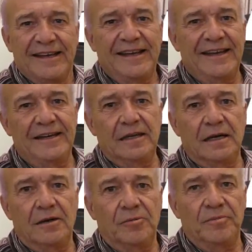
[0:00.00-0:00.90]
And
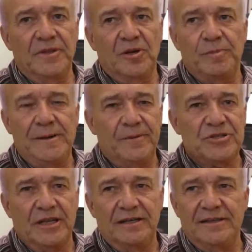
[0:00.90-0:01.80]
uh, you know, people
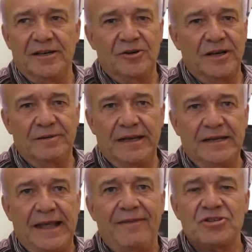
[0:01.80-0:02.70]
said, you know, it, he
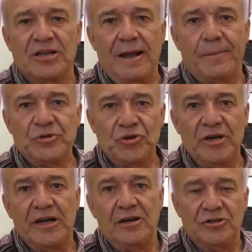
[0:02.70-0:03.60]
gave us an
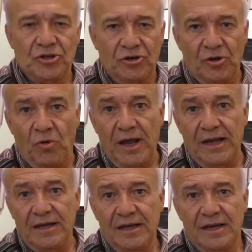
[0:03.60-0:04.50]
opportunity to turn
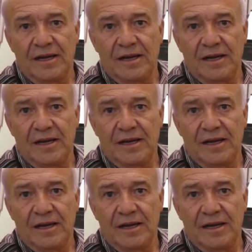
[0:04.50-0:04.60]
away